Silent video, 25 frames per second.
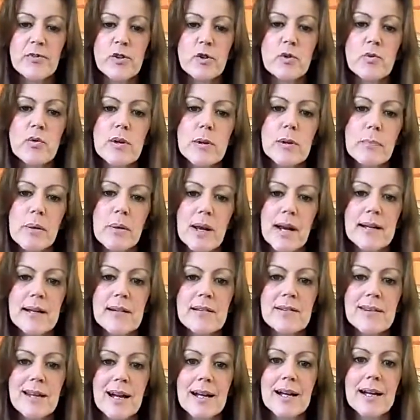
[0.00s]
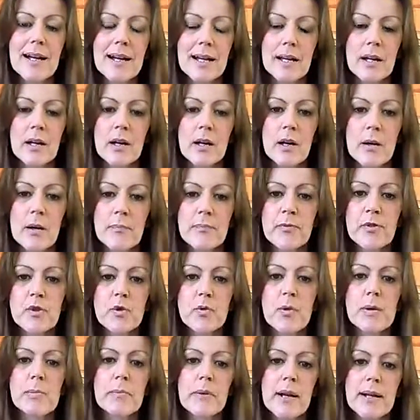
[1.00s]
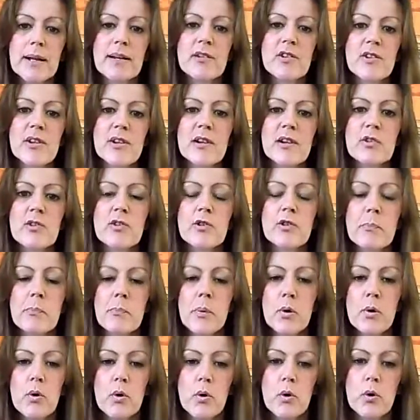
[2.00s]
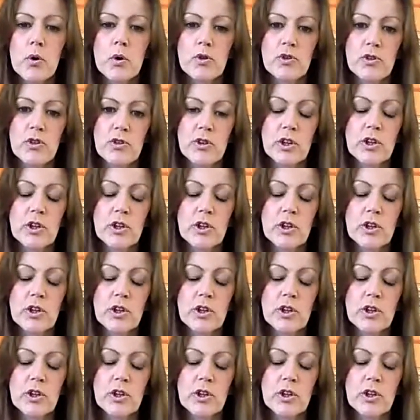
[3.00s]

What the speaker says: to replace that income, to replace that support